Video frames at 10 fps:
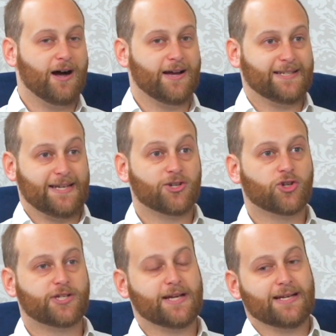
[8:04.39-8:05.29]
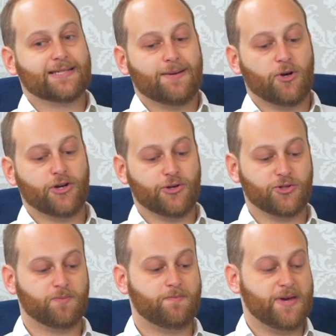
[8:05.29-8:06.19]
It's interesting, as someone
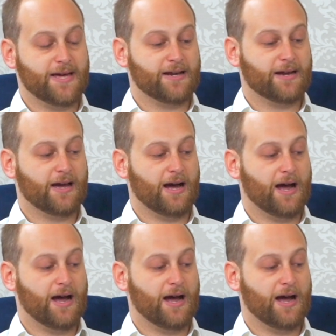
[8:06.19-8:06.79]
who's been